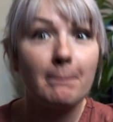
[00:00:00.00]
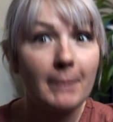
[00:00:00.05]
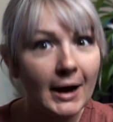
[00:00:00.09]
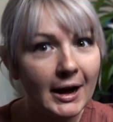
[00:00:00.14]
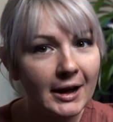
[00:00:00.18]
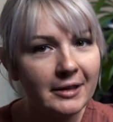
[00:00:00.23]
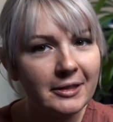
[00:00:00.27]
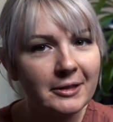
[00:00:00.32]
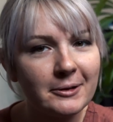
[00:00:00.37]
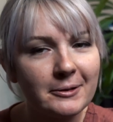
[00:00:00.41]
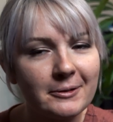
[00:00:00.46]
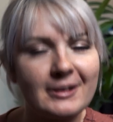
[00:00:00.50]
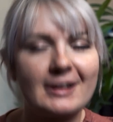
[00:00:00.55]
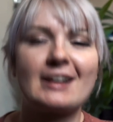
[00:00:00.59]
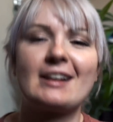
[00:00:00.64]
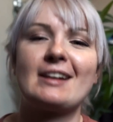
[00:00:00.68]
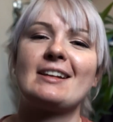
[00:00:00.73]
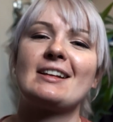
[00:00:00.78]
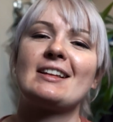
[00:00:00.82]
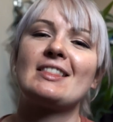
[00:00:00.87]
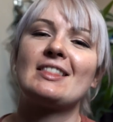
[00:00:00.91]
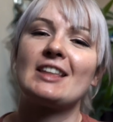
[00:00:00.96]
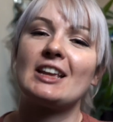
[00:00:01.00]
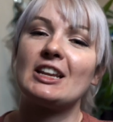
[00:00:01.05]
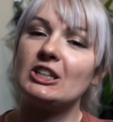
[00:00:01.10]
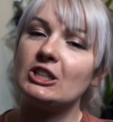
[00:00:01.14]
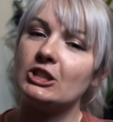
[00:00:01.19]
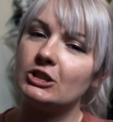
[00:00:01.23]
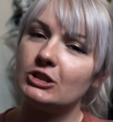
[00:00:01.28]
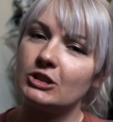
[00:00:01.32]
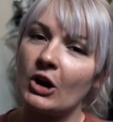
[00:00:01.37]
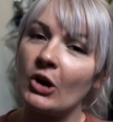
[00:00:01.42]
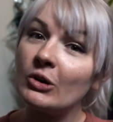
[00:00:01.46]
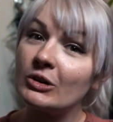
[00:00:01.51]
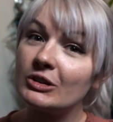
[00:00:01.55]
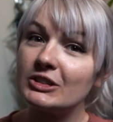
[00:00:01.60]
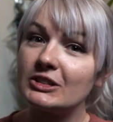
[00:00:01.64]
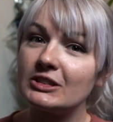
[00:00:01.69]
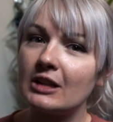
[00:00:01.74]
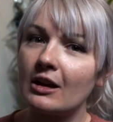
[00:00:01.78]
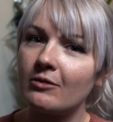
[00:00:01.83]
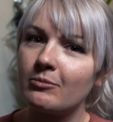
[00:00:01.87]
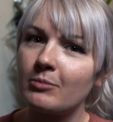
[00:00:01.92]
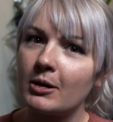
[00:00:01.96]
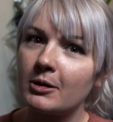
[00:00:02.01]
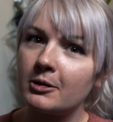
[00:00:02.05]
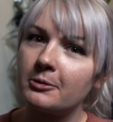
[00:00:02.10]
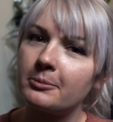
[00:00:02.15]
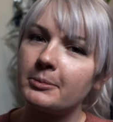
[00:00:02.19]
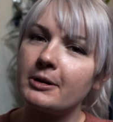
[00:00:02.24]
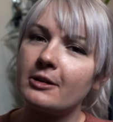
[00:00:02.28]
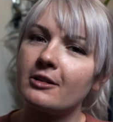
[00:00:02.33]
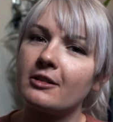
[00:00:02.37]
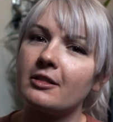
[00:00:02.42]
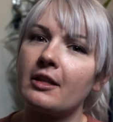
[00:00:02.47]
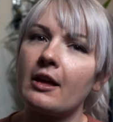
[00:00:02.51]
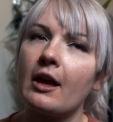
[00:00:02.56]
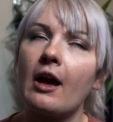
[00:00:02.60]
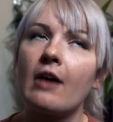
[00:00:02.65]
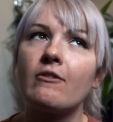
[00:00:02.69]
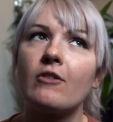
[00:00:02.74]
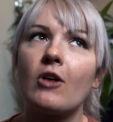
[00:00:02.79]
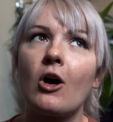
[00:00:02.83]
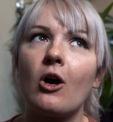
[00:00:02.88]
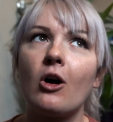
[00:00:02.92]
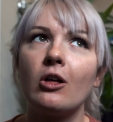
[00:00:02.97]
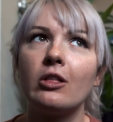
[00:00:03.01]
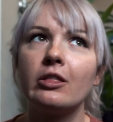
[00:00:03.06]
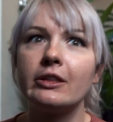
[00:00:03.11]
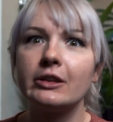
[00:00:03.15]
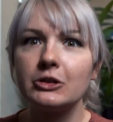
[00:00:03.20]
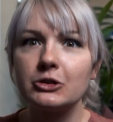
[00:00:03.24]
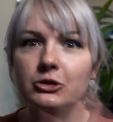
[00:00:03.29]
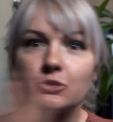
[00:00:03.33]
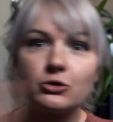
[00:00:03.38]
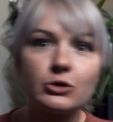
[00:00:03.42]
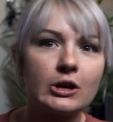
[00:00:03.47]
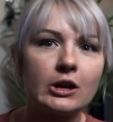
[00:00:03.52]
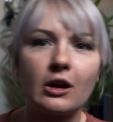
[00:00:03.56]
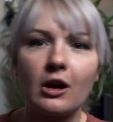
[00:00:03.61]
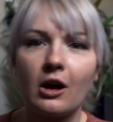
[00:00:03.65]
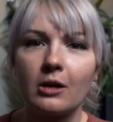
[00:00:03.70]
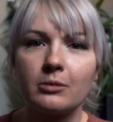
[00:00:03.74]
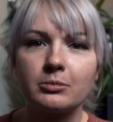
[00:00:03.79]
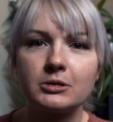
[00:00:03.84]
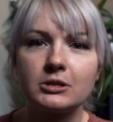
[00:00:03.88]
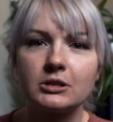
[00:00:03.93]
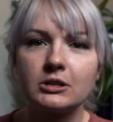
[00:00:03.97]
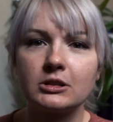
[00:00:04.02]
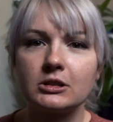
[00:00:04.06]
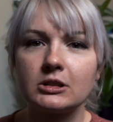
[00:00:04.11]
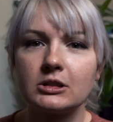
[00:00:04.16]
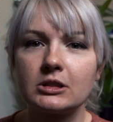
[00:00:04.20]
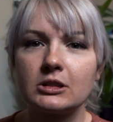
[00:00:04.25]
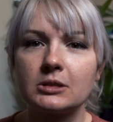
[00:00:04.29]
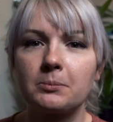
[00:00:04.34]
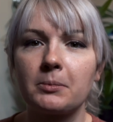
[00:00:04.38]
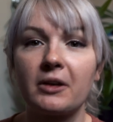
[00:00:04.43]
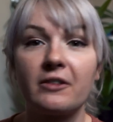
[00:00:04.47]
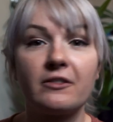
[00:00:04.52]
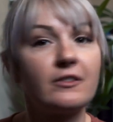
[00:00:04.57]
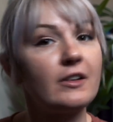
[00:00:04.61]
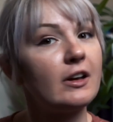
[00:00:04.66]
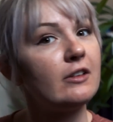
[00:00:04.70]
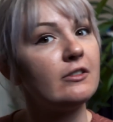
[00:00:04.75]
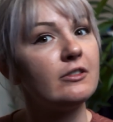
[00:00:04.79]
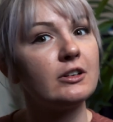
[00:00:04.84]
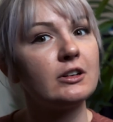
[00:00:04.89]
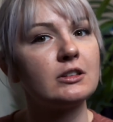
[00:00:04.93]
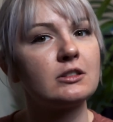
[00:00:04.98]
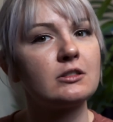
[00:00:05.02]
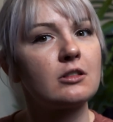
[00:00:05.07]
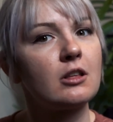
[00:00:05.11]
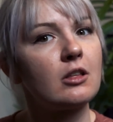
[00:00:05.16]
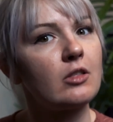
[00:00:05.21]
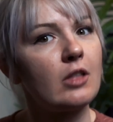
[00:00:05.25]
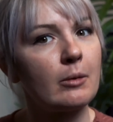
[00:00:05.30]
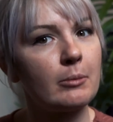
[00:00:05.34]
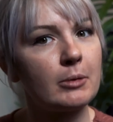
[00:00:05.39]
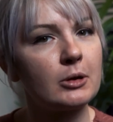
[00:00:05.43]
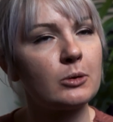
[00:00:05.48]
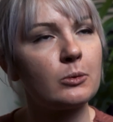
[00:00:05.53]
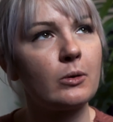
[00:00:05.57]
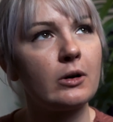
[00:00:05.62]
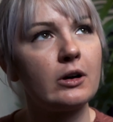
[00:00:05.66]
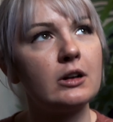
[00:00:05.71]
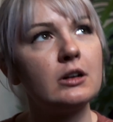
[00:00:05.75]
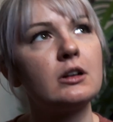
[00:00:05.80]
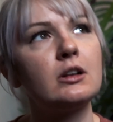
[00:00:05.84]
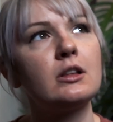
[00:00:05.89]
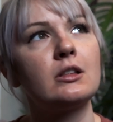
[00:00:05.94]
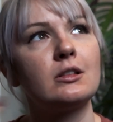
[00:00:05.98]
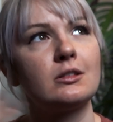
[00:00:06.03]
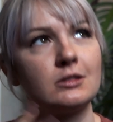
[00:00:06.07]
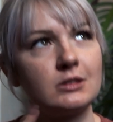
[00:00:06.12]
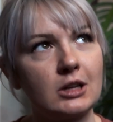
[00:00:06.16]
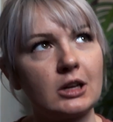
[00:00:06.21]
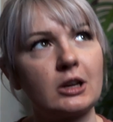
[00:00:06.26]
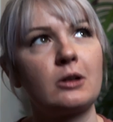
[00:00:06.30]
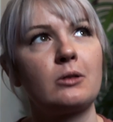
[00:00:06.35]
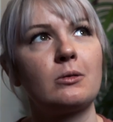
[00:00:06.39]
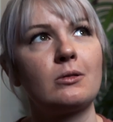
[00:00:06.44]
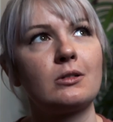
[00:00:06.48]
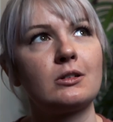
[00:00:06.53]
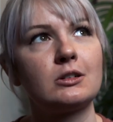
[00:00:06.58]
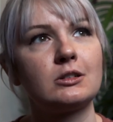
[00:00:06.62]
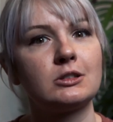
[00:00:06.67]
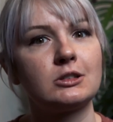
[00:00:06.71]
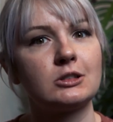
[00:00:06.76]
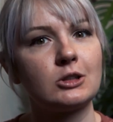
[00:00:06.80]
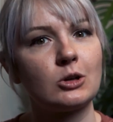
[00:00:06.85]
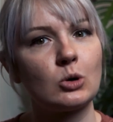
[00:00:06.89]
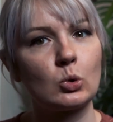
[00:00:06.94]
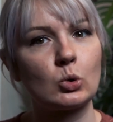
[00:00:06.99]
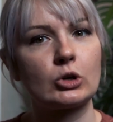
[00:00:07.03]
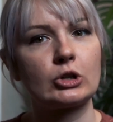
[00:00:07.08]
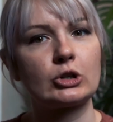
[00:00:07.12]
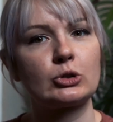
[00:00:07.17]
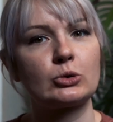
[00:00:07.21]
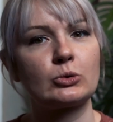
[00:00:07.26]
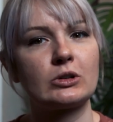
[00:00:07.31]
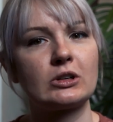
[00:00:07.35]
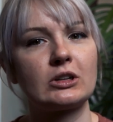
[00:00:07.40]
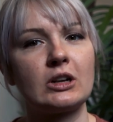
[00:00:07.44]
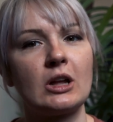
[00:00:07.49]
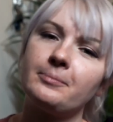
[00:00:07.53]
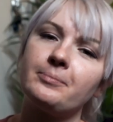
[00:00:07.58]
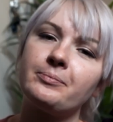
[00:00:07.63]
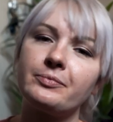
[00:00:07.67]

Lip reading: By the way, they don't just have butterbeer, they have all these drink options. My favorite is the lemon one. Second one is the orange one.